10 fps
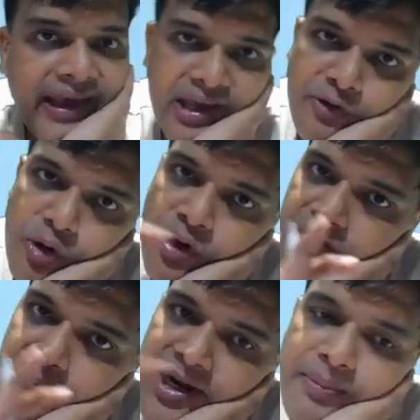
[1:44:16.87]
If you don't
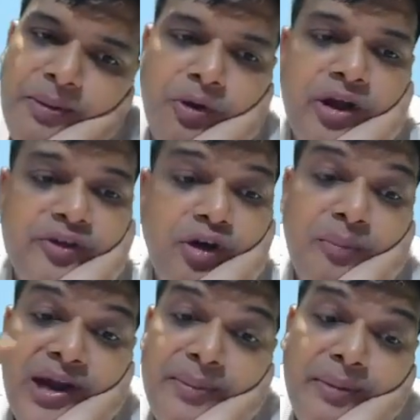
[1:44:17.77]
have a multiple products or
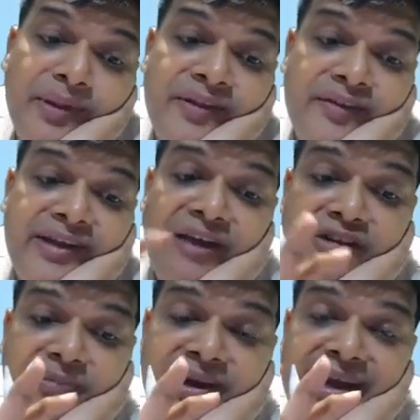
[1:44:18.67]
multiple business,
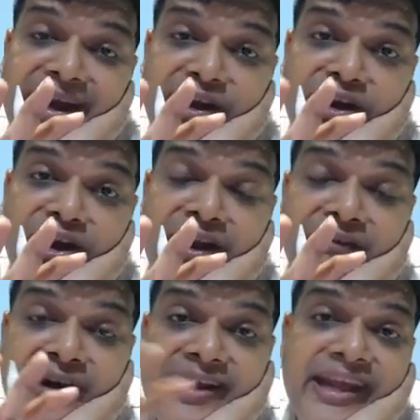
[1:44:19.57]
divestment can
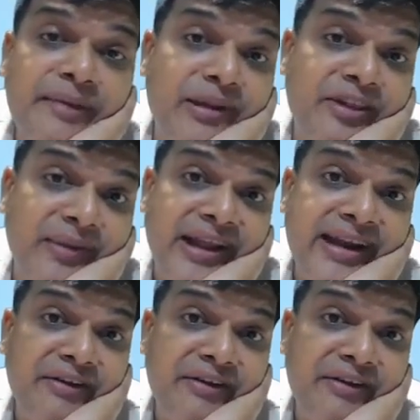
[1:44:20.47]
never take place, Malik.